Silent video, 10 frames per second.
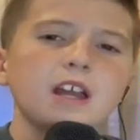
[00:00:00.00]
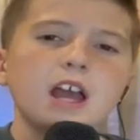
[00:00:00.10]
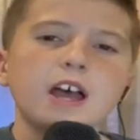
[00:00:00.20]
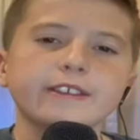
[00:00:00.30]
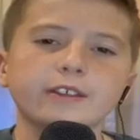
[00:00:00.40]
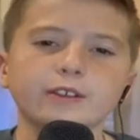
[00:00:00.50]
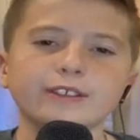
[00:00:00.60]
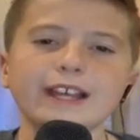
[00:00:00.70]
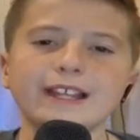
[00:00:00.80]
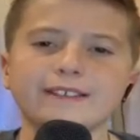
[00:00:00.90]
So they're
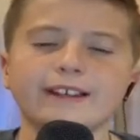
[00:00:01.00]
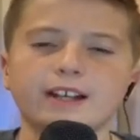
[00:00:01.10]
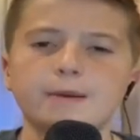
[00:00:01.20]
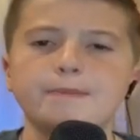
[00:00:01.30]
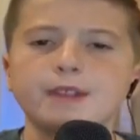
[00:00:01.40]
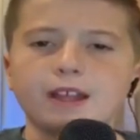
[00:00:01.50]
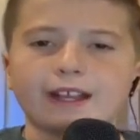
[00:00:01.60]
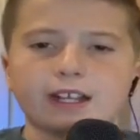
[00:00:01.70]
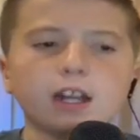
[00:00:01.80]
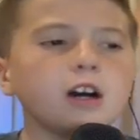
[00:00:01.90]
saying it's like a
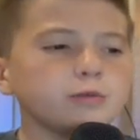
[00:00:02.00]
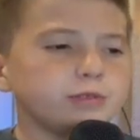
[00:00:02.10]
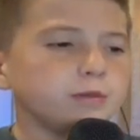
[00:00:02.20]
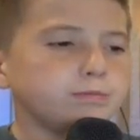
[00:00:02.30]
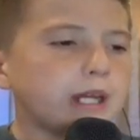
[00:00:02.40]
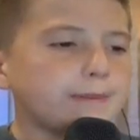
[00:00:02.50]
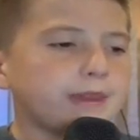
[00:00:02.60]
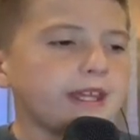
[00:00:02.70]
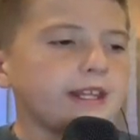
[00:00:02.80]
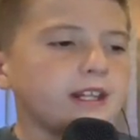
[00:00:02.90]
like an altar type
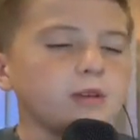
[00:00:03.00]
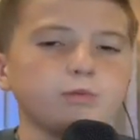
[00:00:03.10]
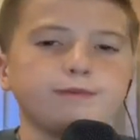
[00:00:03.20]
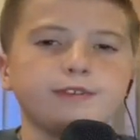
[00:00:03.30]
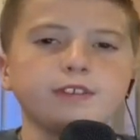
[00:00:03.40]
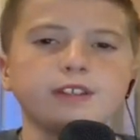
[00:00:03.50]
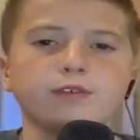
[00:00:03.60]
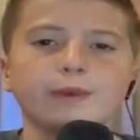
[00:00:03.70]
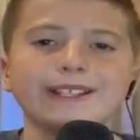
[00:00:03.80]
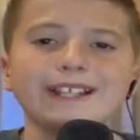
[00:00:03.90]
thing, you know, to
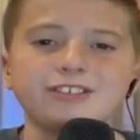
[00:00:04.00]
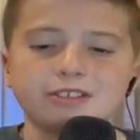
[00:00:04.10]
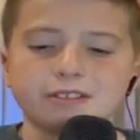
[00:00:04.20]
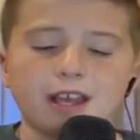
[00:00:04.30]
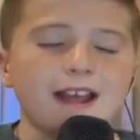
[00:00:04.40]
different religions.